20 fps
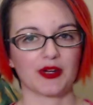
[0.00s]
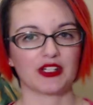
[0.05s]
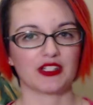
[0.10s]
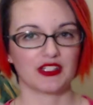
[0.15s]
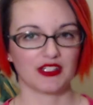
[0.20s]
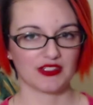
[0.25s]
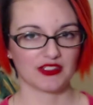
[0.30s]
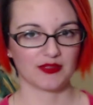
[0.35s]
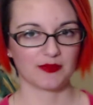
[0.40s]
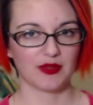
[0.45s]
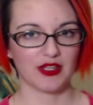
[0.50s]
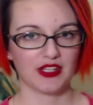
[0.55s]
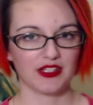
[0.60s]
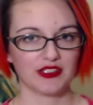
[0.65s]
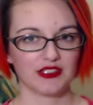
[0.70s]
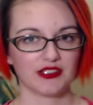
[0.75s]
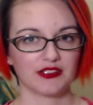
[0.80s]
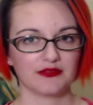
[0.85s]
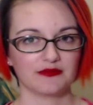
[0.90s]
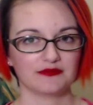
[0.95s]

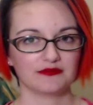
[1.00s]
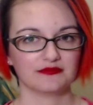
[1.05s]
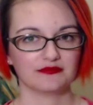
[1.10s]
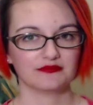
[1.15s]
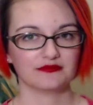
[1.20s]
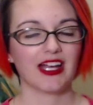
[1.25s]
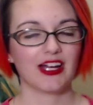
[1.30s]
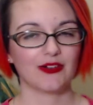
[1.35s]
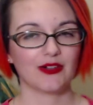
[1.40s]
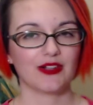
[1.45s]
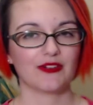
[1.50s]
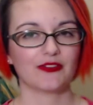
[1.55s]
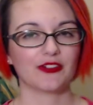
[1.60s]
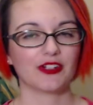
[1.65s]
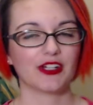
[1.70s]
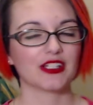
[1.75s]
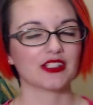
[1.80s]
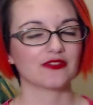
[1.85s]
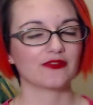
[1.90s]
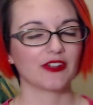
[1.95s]
participate.
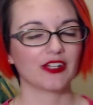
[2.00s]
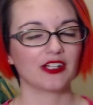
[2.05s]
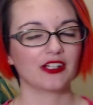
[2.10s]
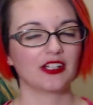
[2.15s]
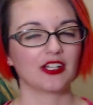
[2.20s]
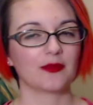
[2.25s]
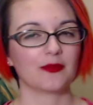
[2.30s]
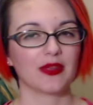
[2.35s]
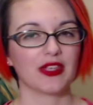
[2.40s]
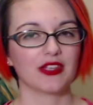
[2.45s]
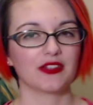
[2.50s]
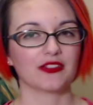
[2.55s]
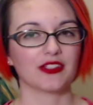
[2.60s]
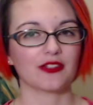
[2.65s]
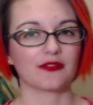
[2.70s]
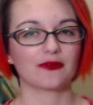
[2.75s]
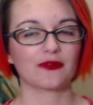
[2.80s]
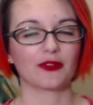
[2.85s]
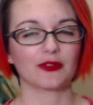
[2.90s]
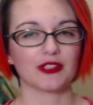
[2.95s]
However, it's very
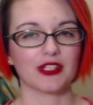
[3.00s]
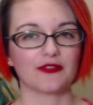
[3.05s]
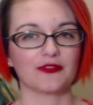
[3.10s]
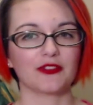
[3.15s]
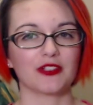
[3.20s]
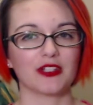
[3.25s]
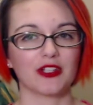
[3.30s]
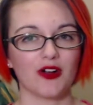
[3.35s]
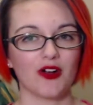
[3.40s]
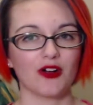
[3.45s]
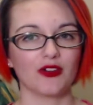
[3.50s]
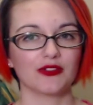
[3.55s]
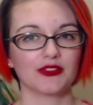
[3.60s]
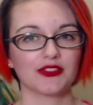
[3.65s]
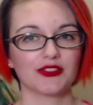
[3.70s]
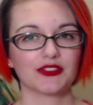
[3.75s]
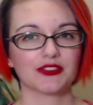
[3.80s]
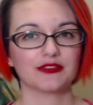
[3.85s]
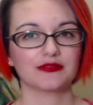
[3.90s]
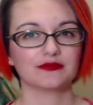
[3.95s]
appealing for leveling
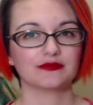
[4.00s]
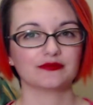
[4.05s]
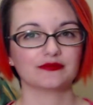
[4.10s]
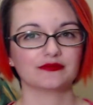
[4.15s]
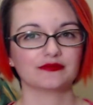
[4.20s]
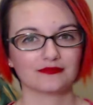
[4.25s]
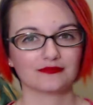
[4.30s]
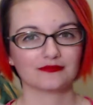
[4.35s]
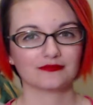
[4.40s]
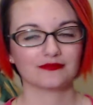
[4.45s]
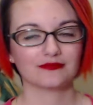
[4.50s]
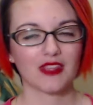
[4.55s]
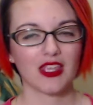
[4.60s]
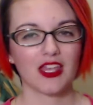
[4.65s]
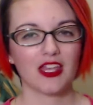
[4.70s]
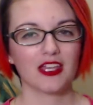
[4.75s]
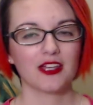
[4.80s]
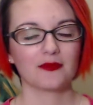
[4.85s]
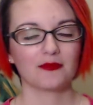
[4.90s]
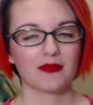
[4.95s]
alts.
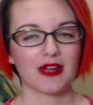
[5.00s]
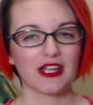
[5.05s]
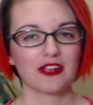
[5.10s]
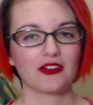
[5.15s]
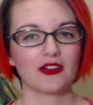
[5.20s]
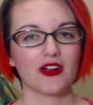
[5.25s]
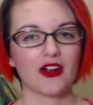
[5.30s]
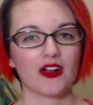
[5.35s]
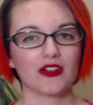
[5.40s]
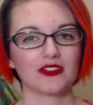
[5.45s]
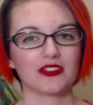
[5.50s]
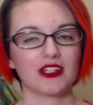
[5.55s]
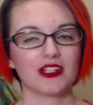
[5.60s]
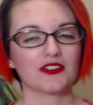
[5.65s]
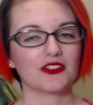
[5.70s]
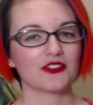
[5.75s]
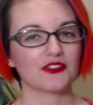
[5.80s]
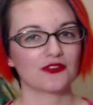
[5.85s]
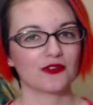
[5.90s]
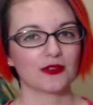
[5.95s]

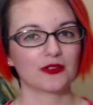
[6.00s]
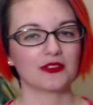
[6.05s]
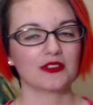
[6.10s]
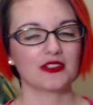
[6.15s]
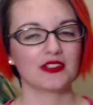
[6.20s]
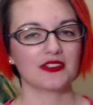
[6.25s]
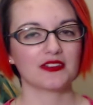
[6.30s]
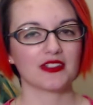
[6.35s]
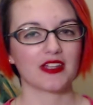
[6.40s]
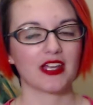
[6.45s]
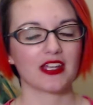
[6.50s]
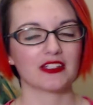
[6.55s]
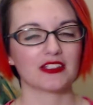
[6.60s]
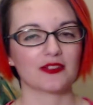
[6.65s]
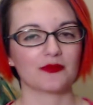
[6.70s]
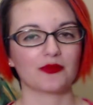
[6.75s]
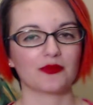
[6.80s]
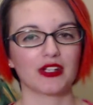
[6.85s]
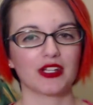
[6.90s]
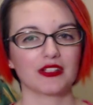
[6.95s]
Micro-holidays are strictly
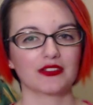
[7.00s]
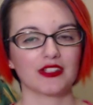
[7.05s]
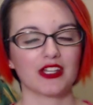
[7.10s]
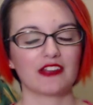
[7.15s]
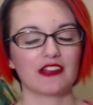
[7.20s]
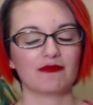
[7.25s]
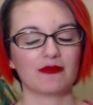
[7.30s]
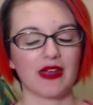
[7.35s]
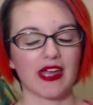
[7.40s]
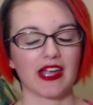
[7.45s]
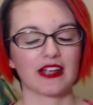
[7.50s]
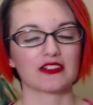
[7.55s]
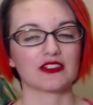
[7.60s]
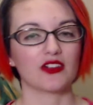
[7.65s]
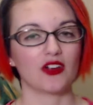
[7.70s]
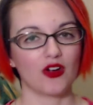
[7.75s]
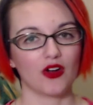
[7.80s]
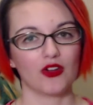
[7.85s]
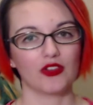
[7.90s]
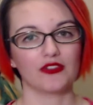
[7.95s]
designed to bring life back
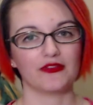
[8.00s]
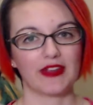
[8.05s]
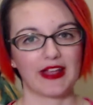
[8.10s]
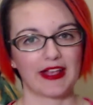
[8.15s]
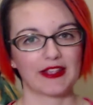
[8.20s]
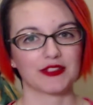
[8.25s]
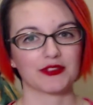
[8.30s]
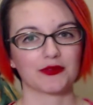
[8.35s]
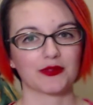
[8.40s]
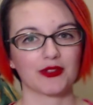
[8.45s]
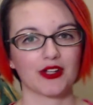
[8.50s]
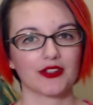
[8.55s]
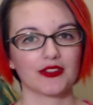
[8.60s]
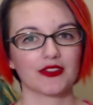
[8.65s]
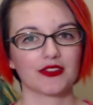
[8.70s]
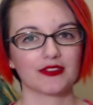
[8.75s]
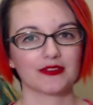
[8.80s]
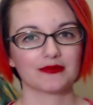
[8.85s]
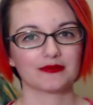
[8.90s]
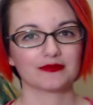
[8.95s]
to all of
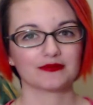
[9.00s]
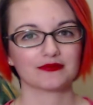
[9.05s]
Azeroth.